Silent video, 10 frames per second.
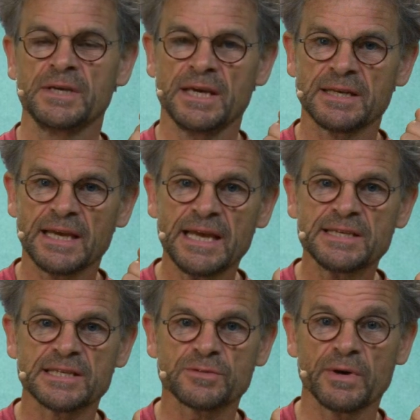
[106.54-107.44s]
In
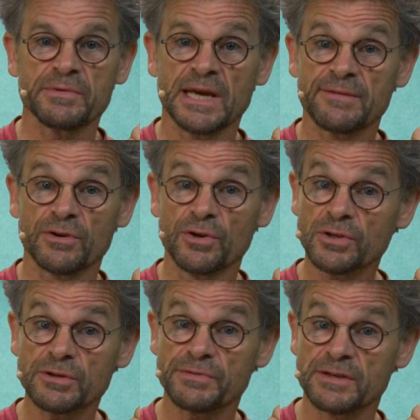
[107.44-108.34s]
cases where we have a
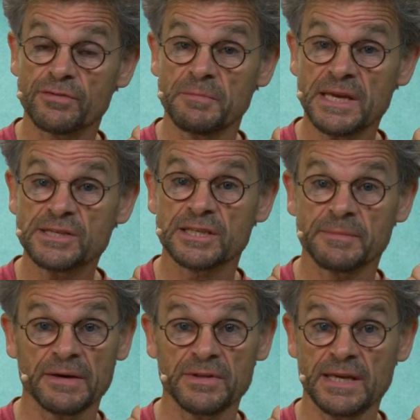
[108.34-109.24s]
lot of information
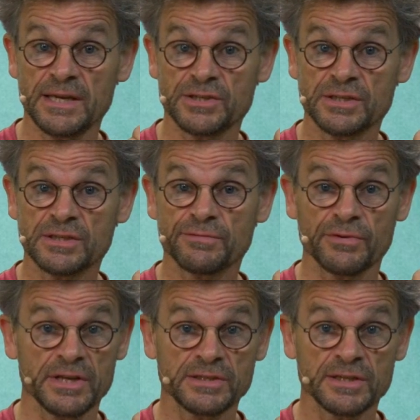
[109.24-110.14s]
about the agents,
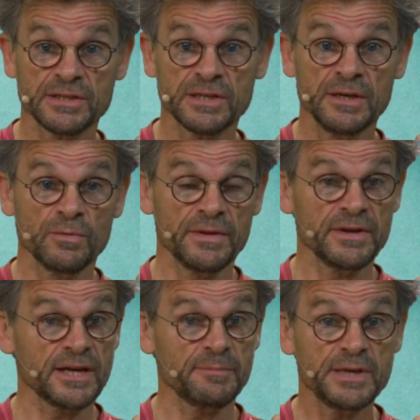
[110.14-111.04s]
for instance, when
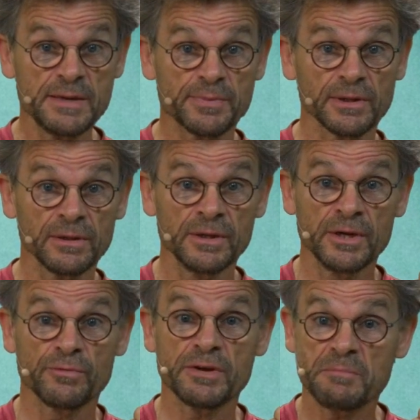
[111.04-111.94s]
they are people,
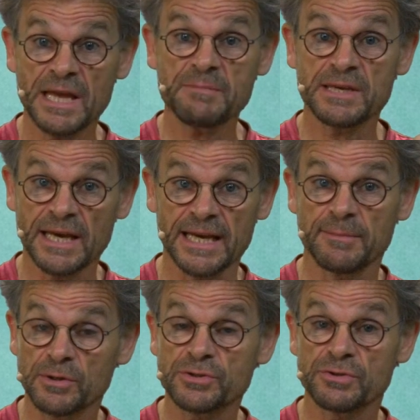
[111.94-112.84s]
we may be
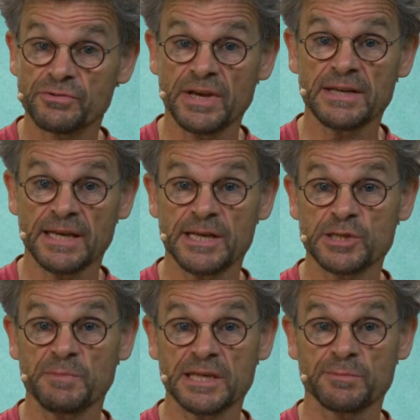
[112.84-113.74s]
able to create
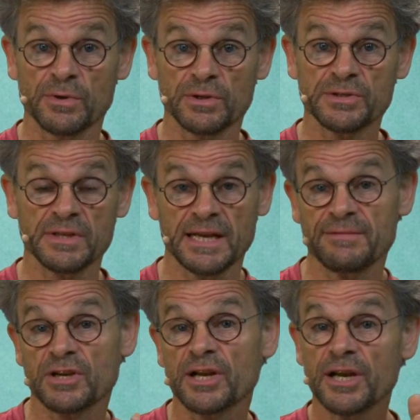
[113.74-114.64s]
agent-based models that have
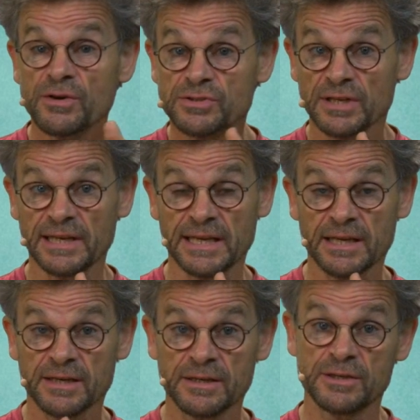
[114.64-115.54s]
a closer
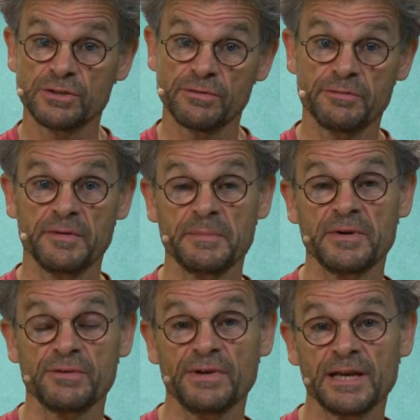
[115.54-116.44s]
link to
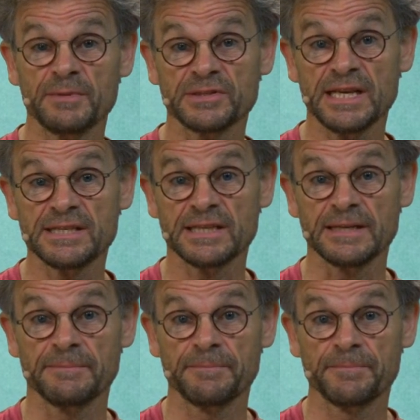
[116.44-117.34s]
available data.
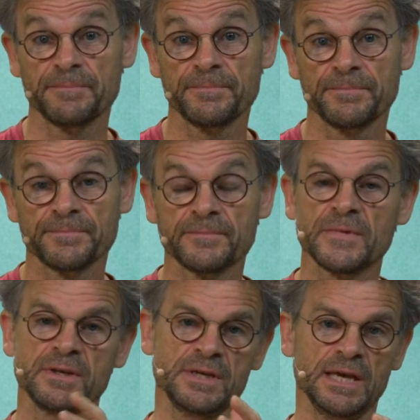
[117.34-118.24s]

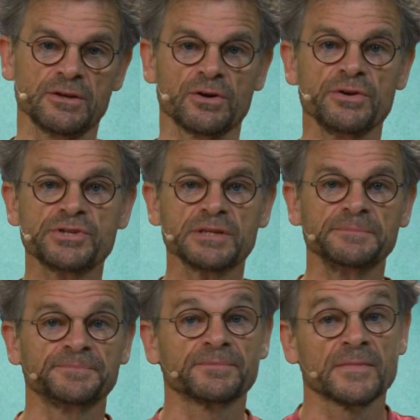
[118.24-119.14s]
In conclusion,
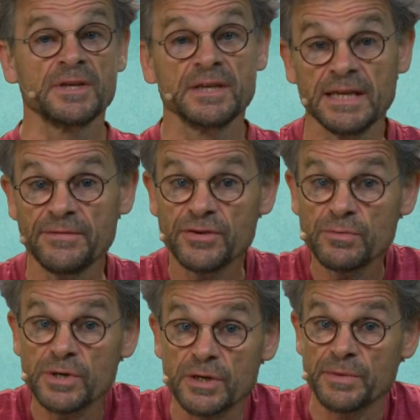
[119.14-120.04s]
if you
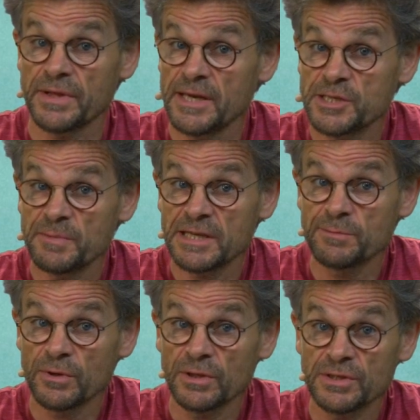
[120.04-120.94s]
work with agent-based
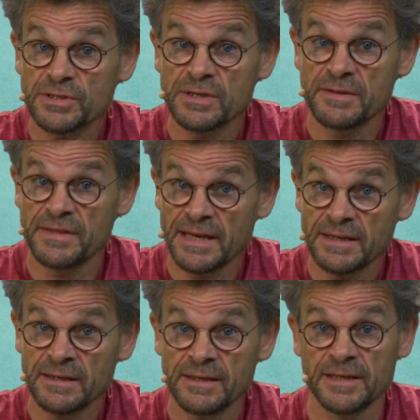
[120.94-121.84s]
models,
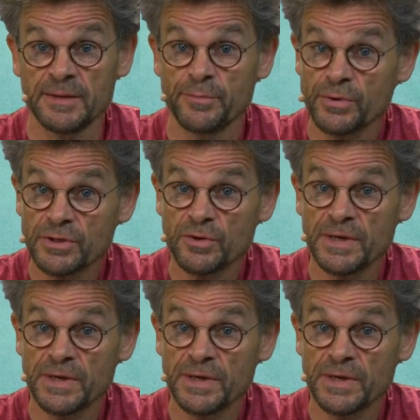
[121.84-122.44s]
then an important